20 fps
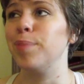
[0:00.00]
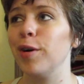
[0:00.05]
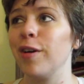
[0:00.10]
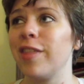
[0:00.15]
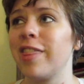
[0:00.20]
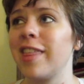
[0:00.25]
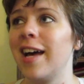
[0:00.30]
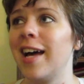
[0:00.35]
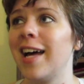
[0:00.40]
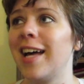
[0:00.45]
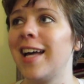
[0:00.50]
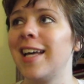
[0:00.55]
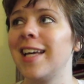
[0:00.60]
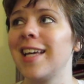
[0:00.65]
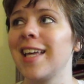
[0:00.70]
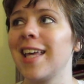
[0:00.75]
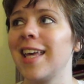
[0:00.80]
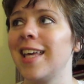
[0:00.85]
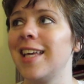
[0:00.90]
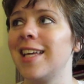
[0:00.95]

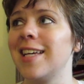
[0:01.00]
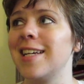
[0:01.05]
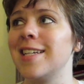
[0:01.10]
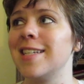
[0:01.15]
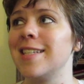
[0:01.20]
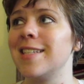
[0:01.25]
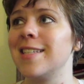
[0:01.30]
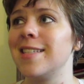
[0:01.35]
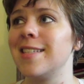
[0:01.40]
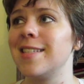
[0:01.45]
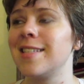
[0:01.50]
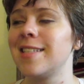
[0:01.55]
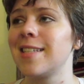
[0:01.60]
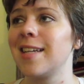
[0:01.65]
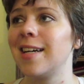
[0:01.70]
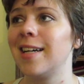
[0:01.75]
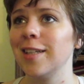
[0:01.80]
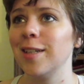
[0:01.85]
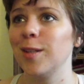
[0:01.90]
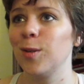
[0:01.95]
Bertha is
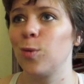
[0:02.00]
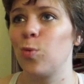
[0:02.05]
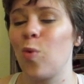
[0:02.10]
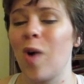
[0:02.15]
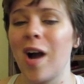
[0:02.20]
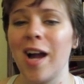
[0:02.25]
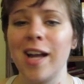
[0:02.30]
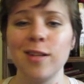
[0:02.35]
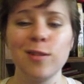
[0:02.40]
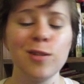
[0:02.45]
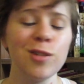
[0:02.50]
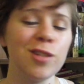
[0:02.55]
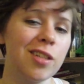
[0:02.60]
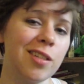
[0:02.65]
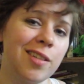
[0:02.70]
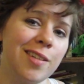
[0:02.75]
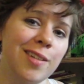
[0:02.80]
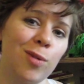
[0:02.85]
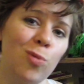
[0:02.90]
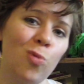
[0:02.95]
wild,
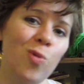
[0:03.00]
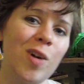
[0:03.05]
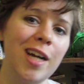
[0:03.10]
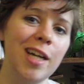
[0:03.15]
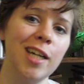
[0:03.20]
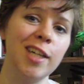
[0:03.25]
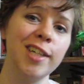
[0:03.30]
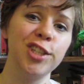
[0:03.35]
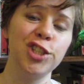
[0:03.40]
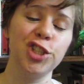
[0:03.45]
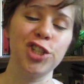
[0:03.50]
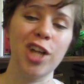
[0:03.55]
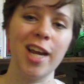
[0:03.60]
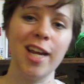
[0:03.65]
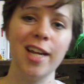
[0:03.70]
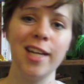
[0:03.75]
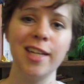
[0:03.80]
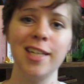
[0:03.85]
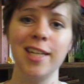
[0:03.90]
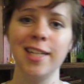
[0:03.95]
where
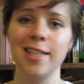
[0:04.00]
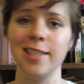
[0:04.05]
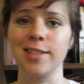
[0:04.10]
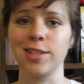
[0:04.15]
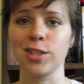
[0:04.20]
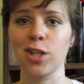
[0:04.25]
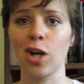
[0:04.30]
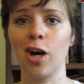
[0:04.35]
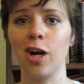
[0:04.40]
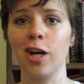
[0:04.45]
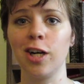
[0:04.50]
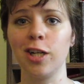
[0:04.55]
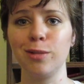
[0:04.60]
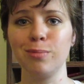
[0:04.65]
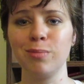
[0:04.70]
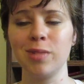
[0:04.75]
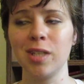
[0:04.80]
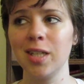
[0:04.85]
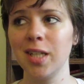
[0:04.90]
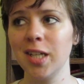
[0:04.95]
Jane is
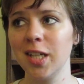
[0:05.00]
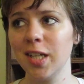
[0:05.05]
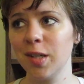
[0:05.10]
calm.